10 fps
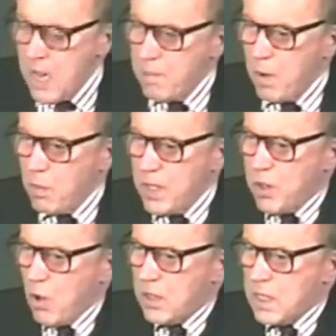But we
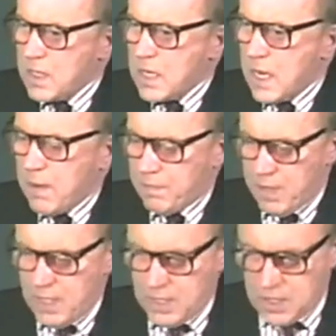thought that
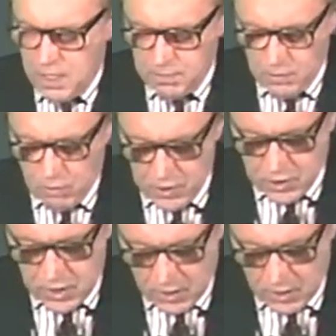in terms of questioning